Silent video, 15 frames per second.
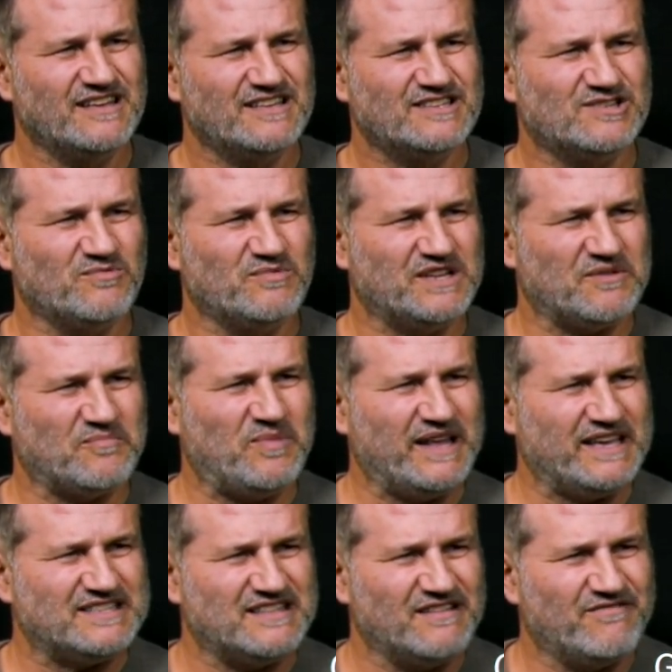So we
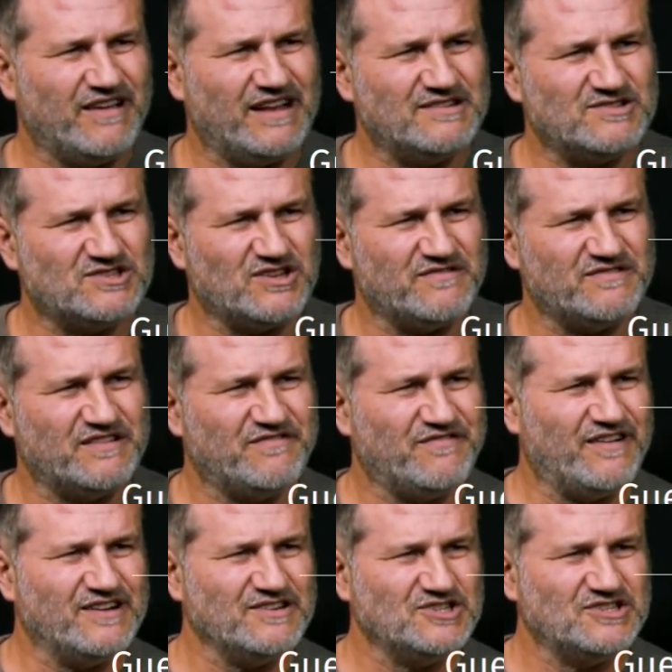replace the values of the
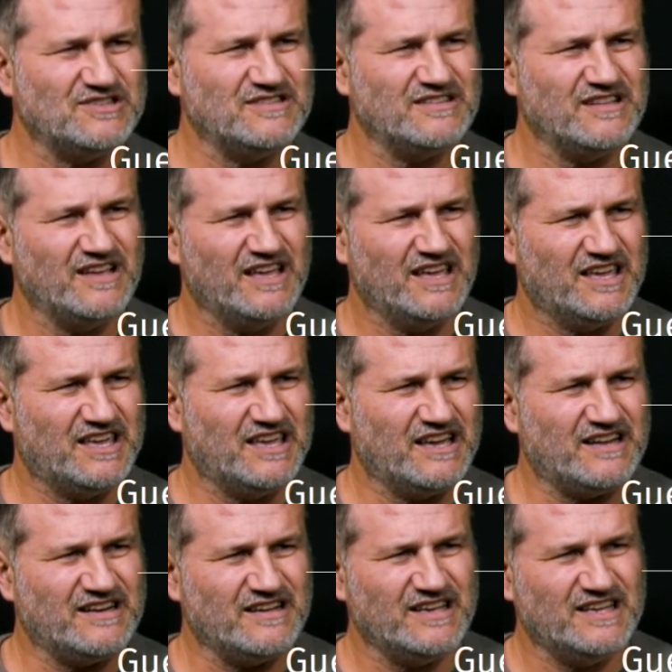function
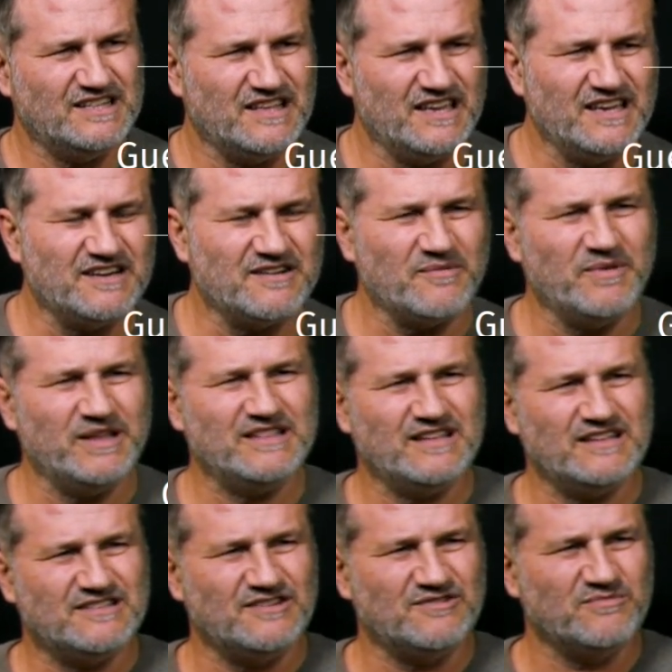here in the increment
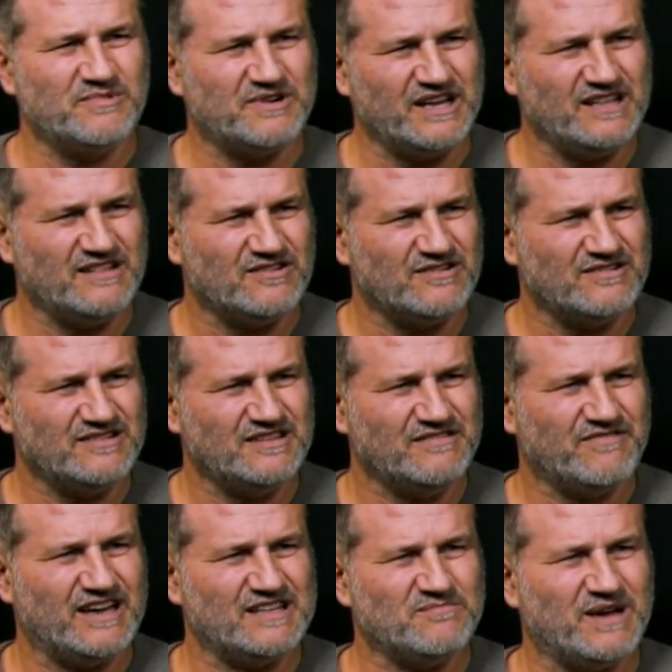at the numerator,
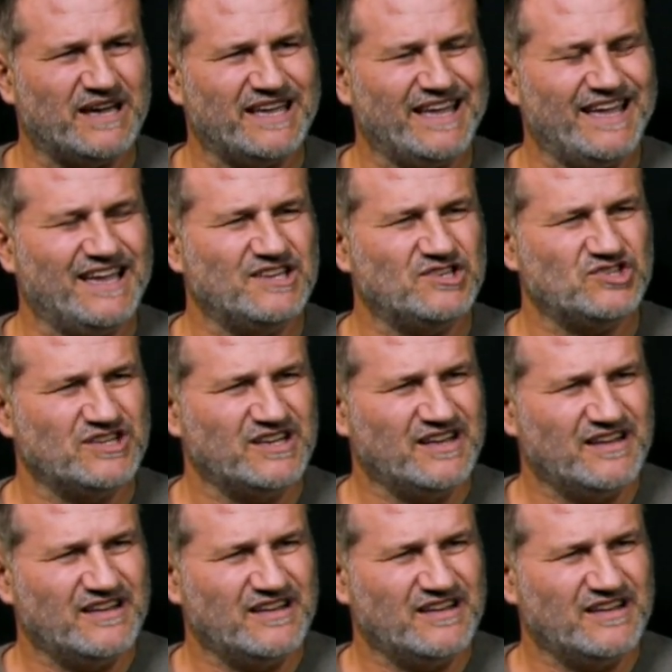divide by h,